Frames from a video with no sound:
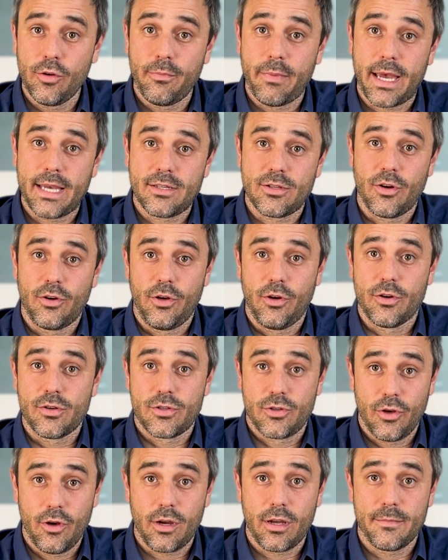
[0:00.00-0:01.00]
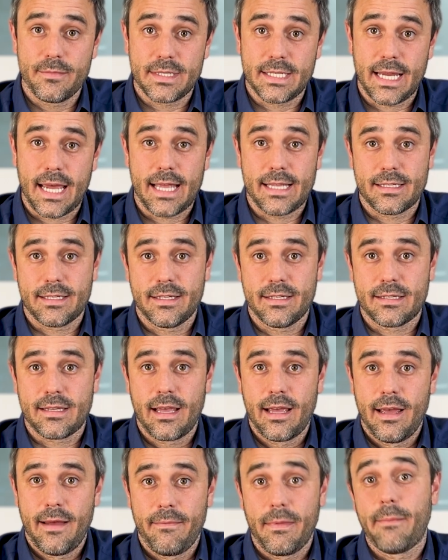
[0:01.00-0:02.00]
based on your circumstances,
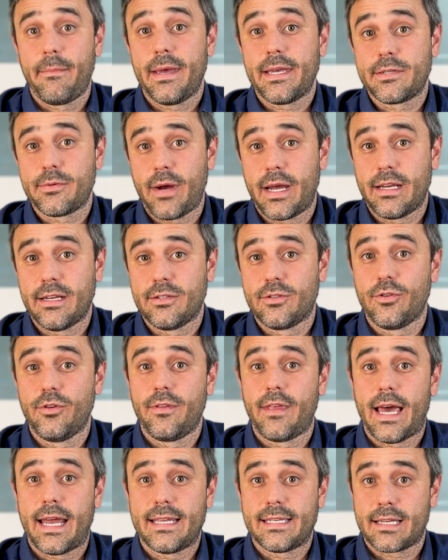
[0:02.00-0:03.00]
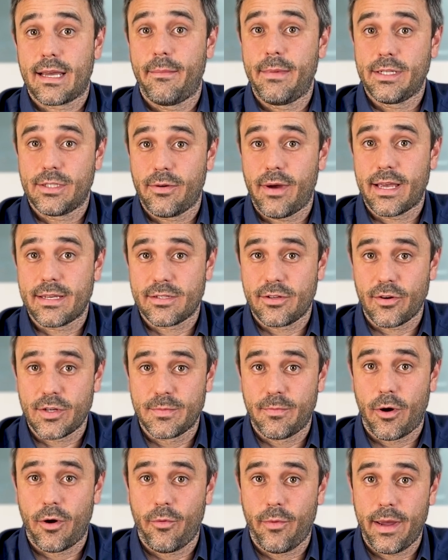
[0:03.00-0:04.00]
the best way to do that is coming to our
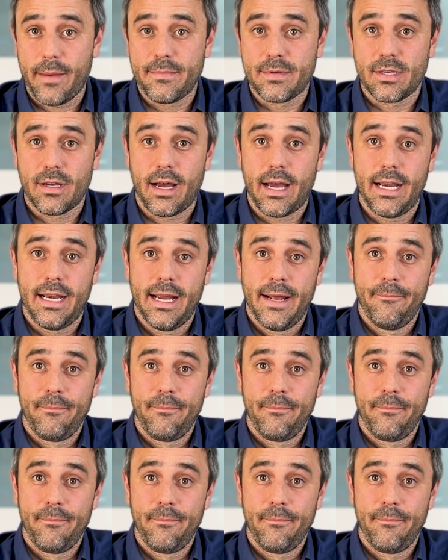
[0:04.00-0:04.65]
Stockspot website,